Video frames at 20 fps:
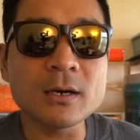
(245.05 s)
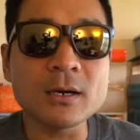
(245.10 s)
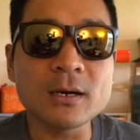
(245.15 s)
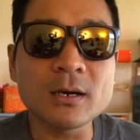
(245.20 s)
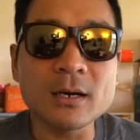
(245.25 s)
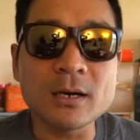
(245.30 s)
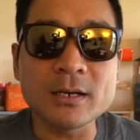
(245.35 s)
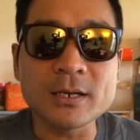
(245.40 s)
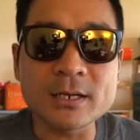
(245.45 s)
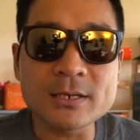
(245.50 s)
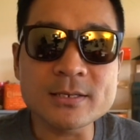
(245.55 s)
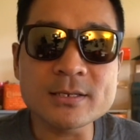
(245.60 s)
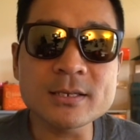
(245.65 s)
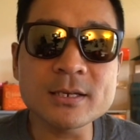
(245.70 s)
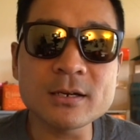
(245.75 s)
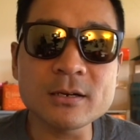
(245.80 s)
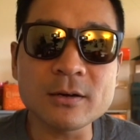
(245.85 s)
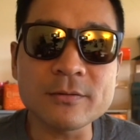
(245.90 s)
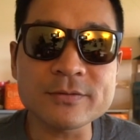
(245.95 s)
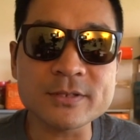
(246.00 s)
Another
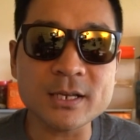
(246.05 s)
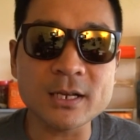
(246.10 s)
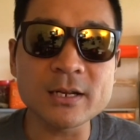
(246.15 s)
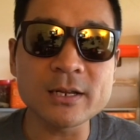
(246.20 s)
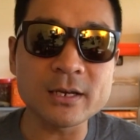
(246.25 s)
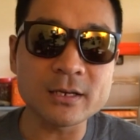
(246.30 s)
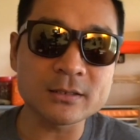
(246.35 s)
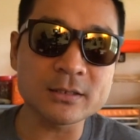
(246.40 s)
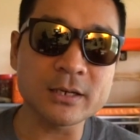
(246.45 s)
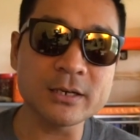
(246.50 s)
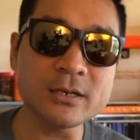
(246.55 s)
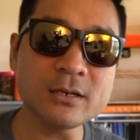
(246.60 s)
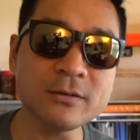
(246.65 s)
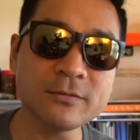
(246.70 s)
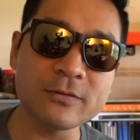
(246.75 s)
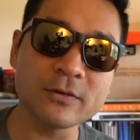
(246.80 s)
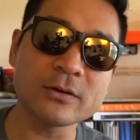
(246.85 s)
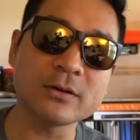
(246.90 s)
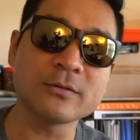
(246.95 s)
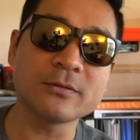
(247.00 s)
set of cycling attire
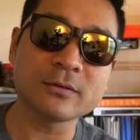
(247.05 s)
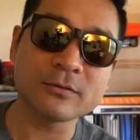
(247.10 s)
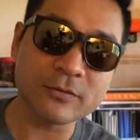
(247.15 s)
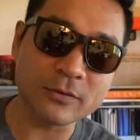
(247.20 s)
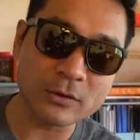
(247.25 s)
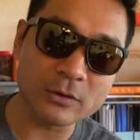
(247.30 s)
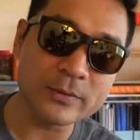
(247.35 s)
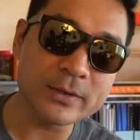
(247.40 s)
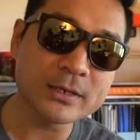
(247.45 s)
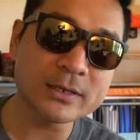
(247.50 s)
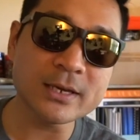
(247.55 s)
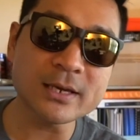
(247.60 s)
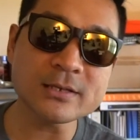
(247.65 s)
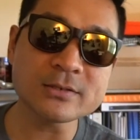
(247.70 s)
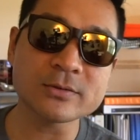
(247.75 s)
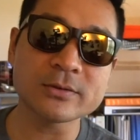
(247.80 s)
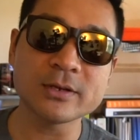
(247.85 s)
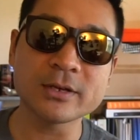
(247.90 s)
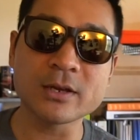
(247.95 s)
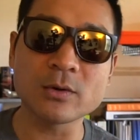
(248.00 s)
for the following day
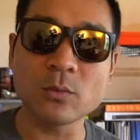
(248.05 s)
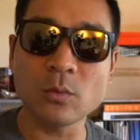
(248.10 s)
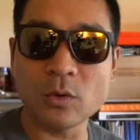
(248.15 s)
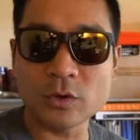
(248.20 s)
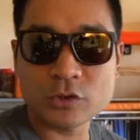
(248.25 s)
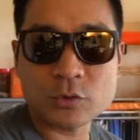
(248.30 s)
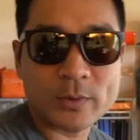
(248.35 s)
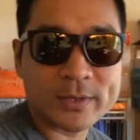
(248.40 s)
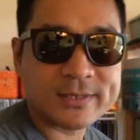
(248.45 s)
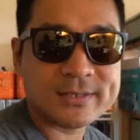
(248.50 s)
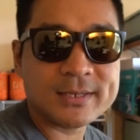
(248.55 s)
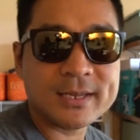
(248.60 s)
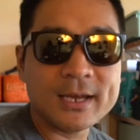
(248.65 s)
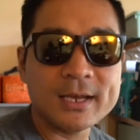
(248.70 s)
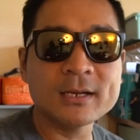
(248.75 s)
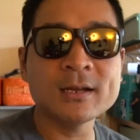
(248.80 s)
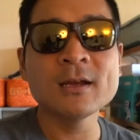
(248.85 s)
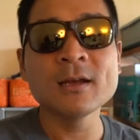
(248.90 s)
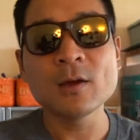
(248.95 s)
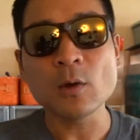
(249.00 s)
so they can wash one
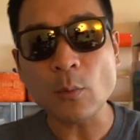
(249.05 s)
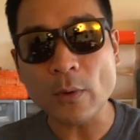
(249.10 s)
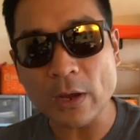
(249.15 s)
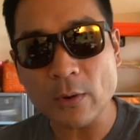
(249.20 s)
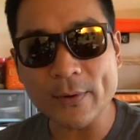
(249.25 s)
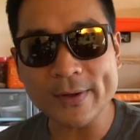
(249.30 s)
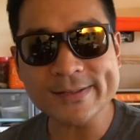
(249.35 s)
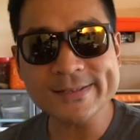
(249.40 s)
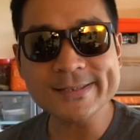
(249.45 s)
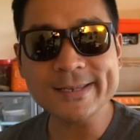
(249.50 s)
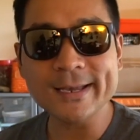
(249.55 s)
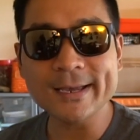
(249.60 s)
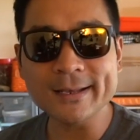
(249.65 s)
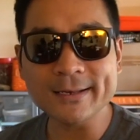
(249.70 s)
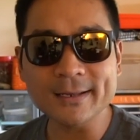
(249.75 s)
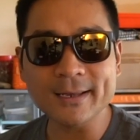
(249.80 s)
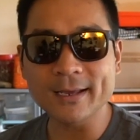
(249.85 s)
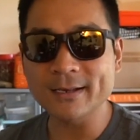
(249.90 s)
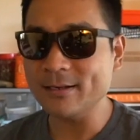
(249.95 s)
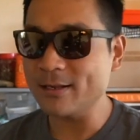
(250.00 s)
set, wear one
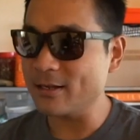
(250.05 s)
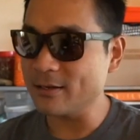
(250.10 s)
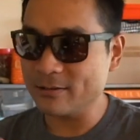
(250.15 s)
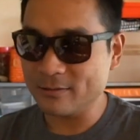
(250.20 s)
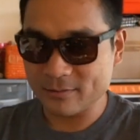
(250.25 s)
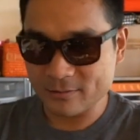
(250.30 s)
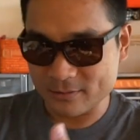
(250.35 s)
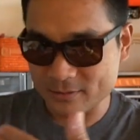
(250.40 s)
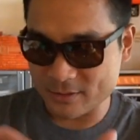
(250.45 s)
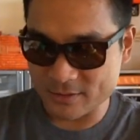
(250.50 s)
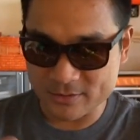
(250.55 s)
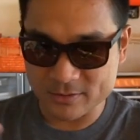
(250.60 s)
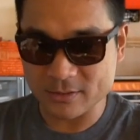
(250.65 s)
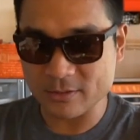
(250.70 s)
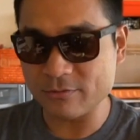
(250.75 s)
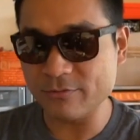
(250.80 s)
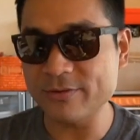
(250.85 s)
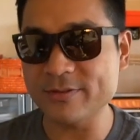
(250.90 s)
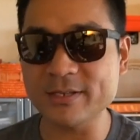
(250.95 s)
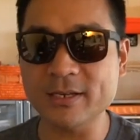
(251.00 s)
set, and it just
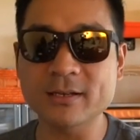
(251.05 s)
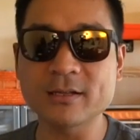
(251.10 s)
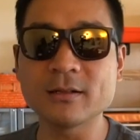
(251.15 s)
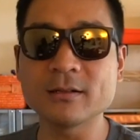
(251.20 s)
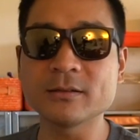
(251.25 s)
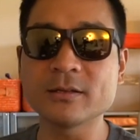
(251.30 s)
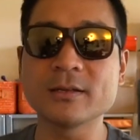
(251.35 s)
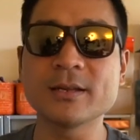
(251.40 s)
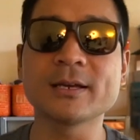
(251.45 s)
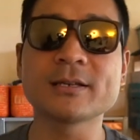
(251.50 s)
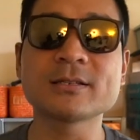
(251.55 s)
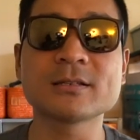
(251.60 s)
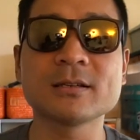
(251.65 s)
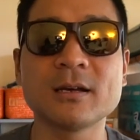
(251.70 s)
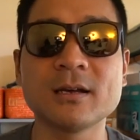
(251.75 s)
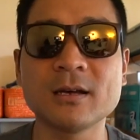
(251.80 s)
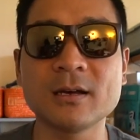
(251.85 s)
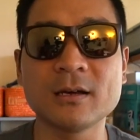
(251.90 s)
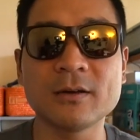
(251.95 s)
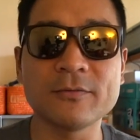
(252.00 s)
recycle the next
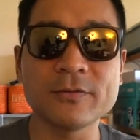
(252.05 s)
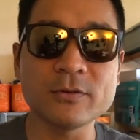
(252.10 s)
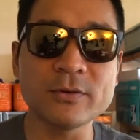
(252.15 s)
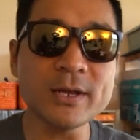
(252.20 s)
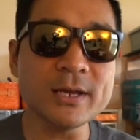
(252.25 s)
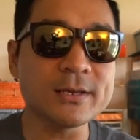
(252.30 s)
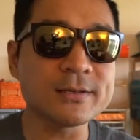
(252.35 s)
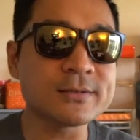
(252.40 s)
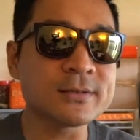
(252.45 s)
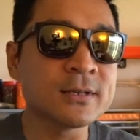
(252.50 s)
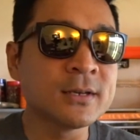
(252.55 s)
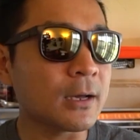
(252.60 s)
few days.